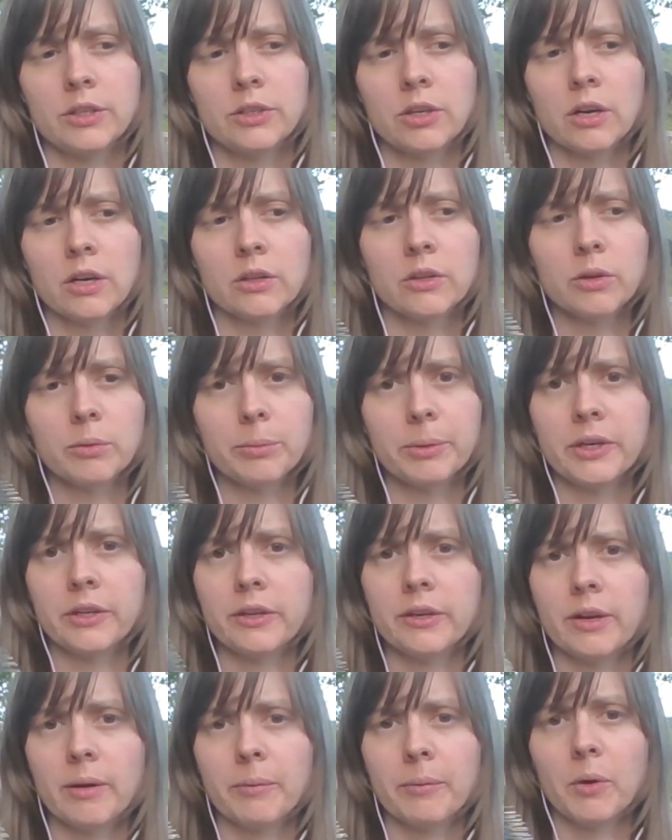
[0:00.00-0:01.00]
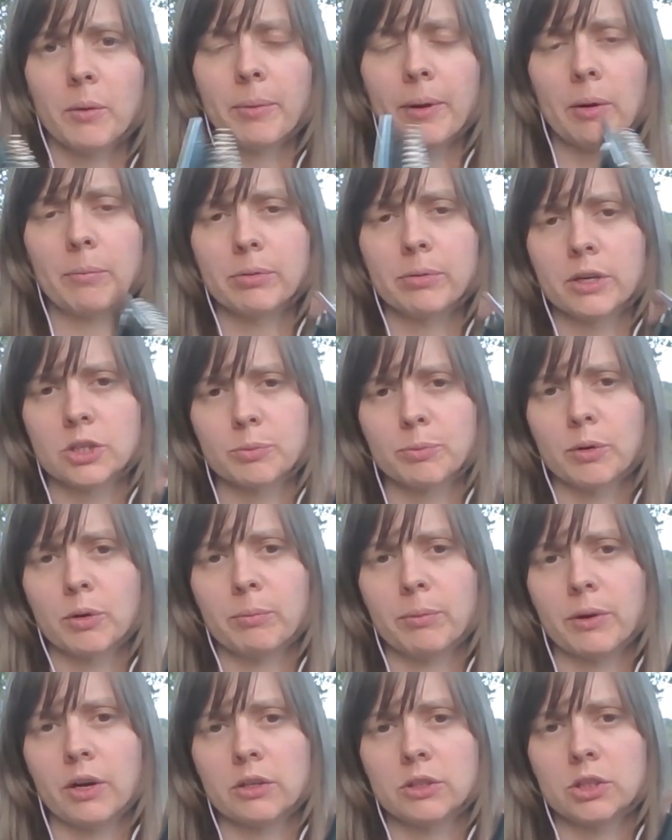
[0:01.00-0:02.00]
talk a little bit in the demo about brush
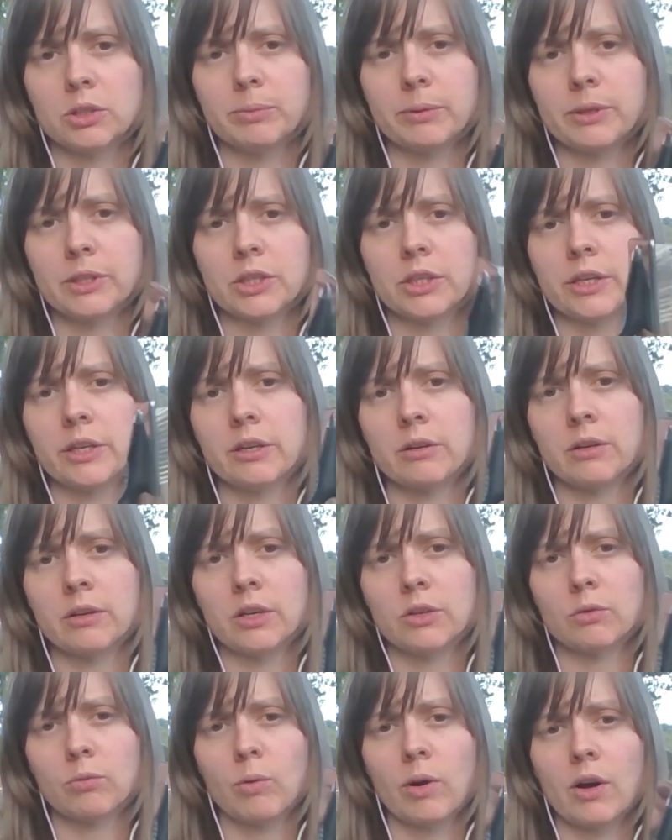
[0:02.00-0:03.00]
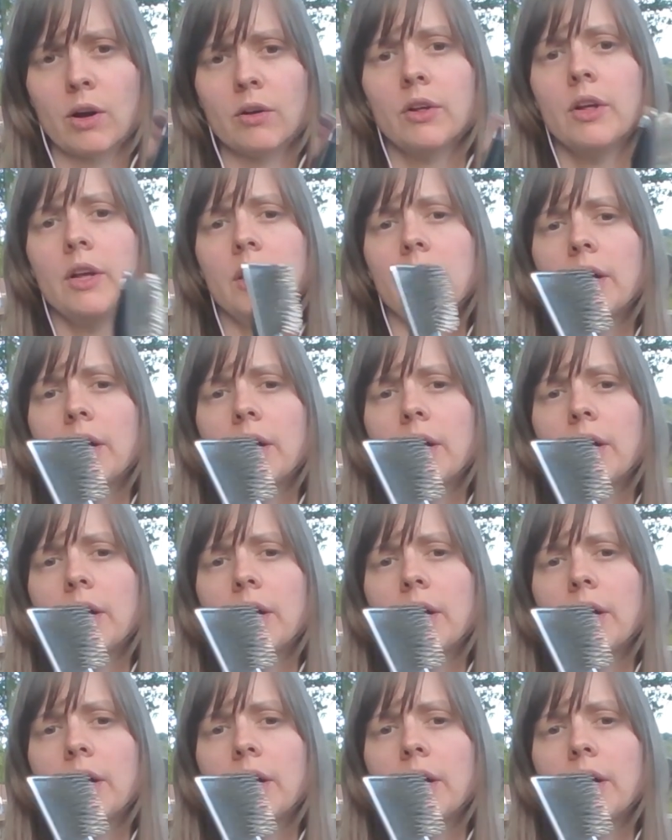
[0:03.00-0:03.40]
burn, but I'll just mention it here as well.